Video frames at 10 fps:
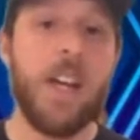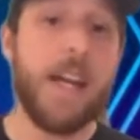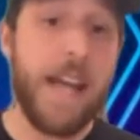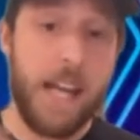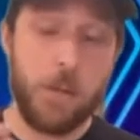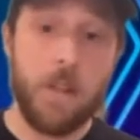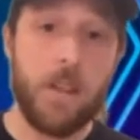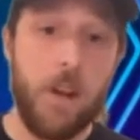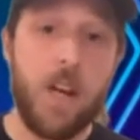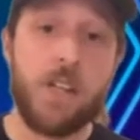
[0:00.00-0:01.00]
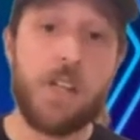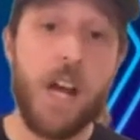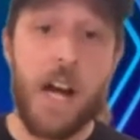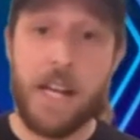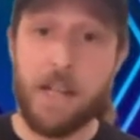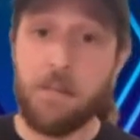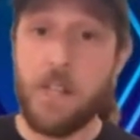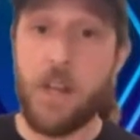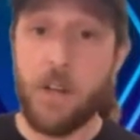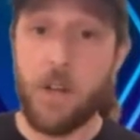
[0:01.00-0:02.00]
And as we launch IMD
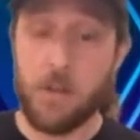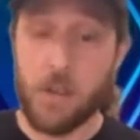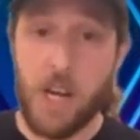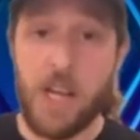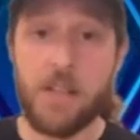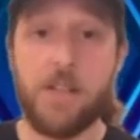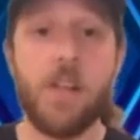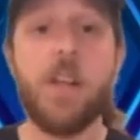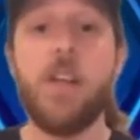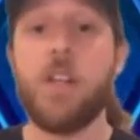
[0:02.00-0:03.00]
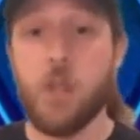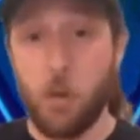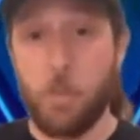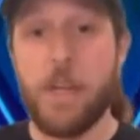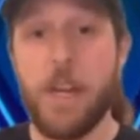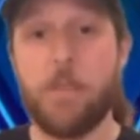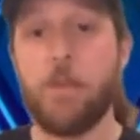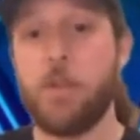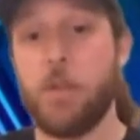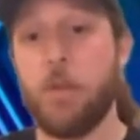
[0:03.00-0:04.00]
on those chains, you'll be able
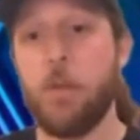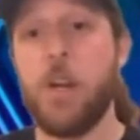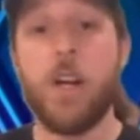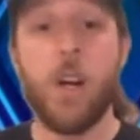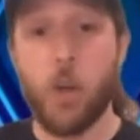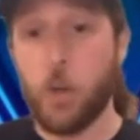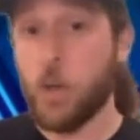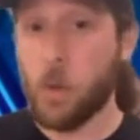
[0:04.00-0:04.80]
to earn the